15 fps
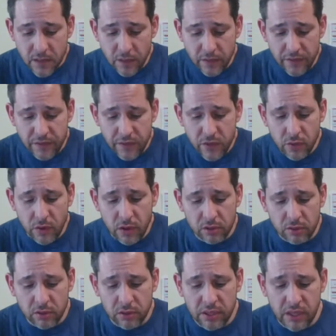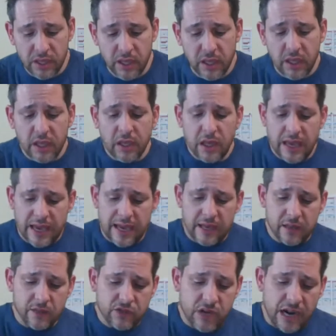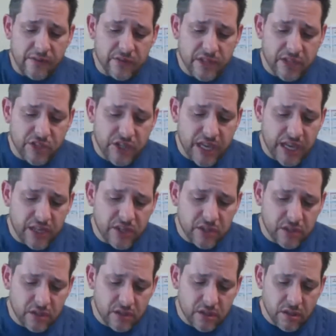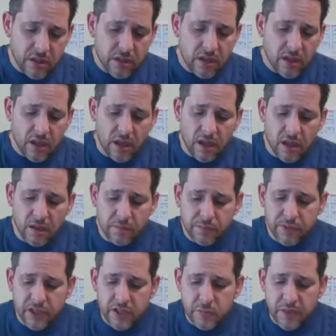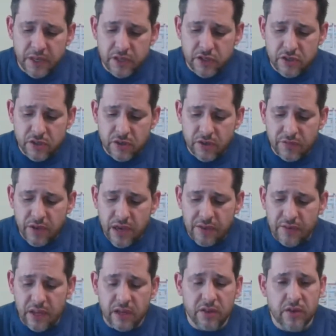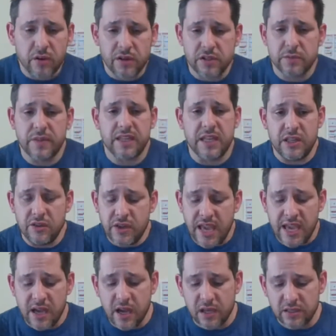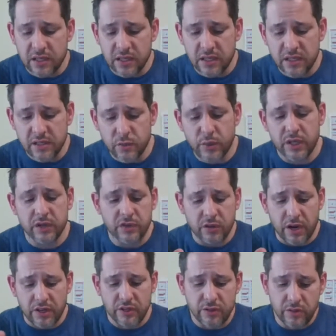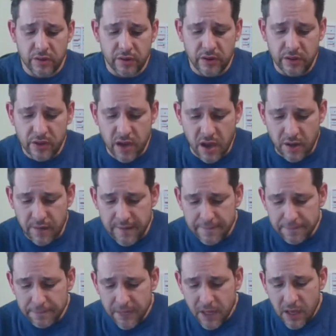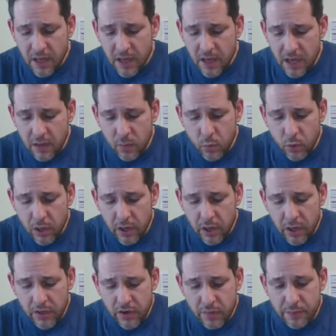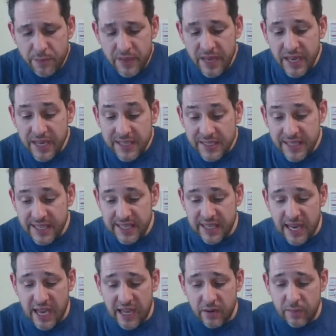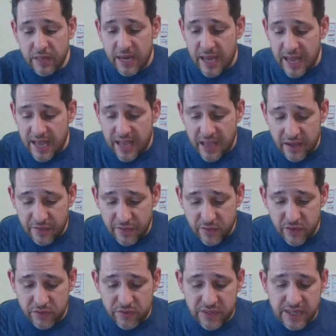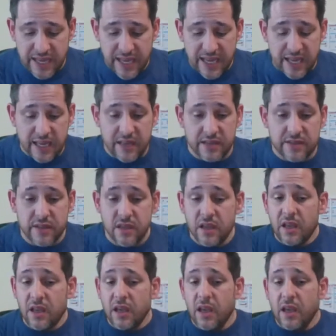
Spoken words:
So if you are looking at driver's education, please make sure, and if you have any other question about that, you can contact us and we can direct you where you go. One other big ticket item that I have for you today is